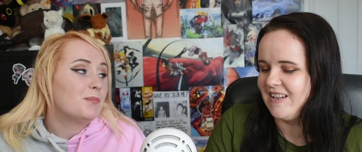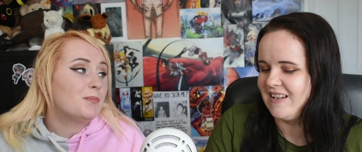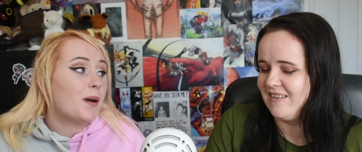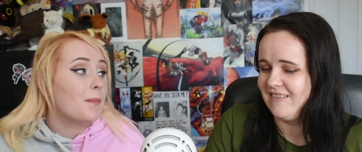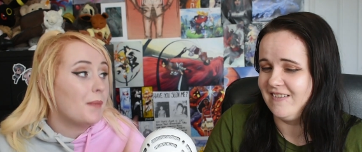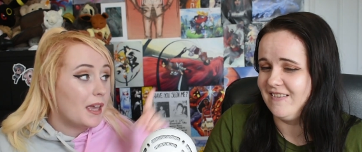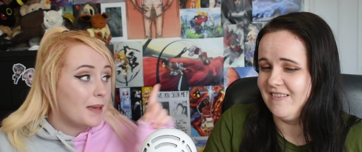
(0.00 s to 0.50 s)
Speaker 1: But
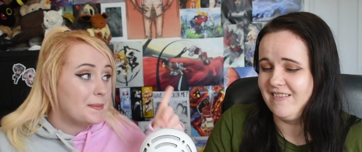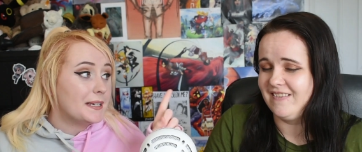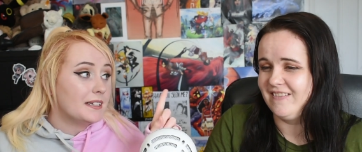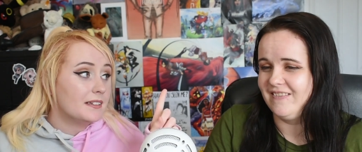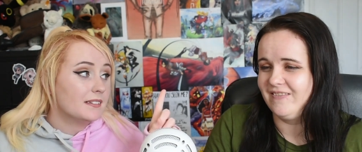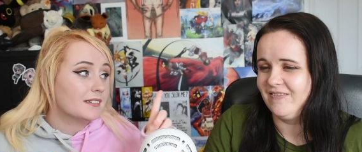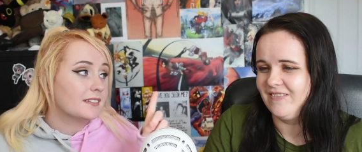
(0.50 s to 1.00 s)
maybe
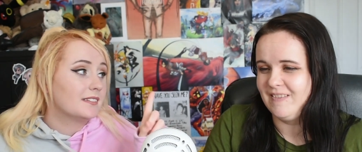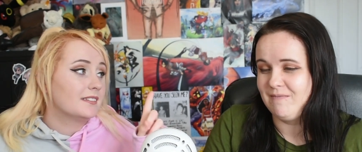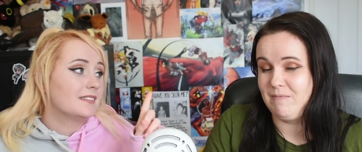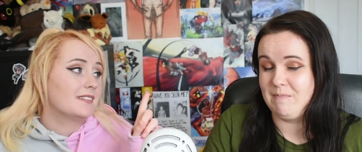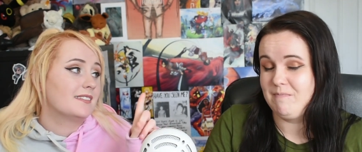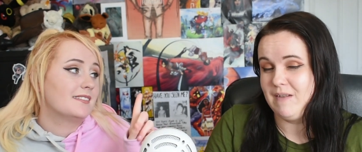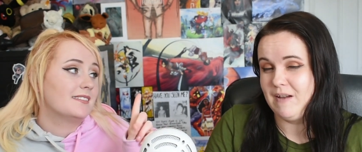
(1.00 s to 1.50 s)

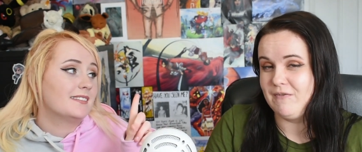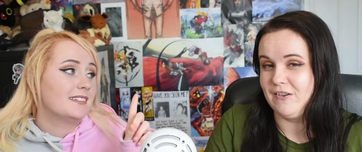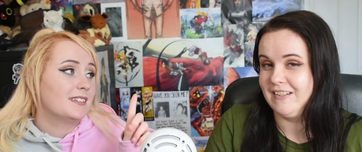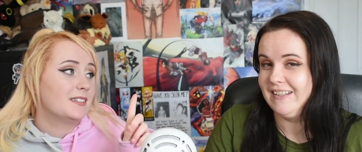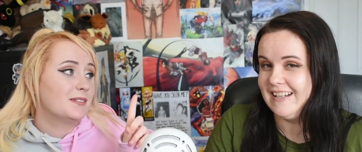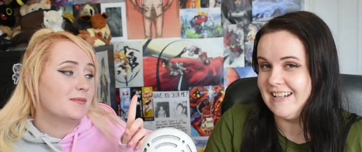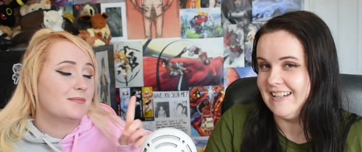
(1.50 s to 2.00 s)
I'm not
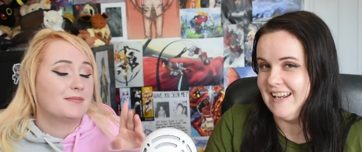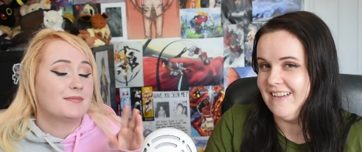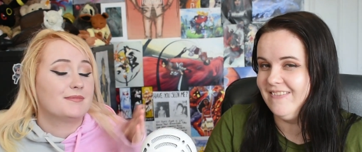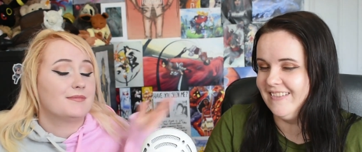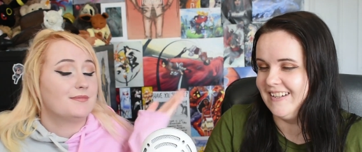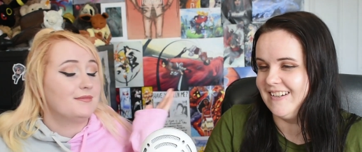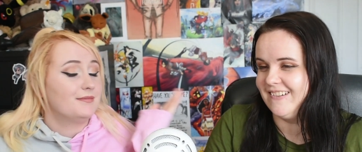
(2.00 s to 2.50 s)
saying
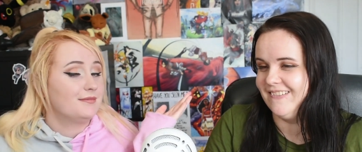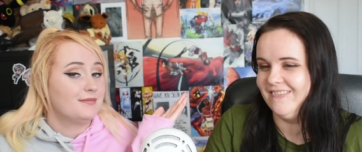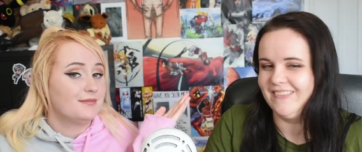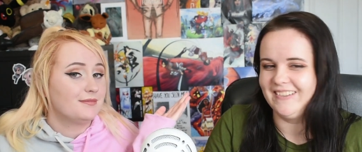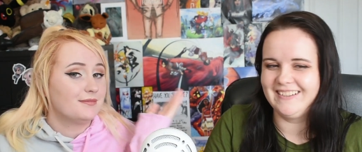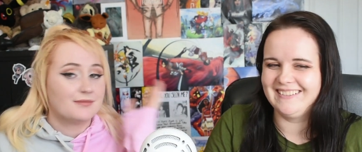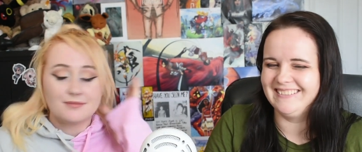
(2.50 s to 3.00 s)
definitely no,
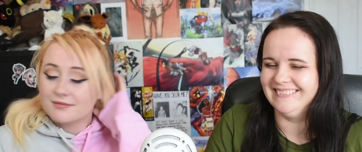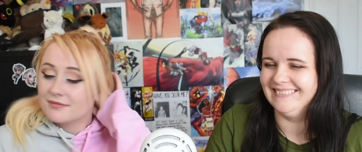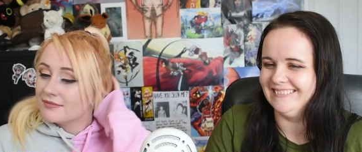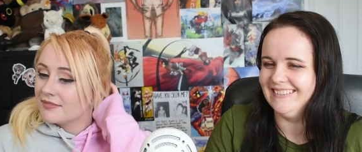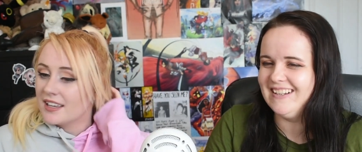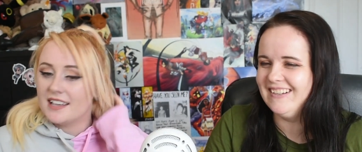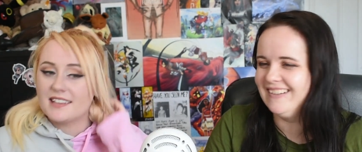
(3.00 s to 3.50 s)
but mm.
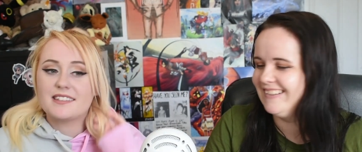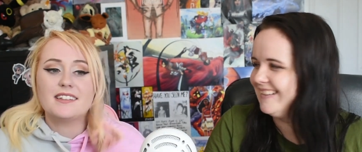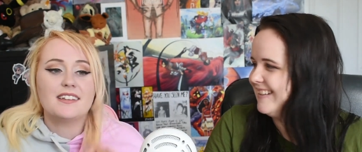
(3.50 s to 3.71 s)
it's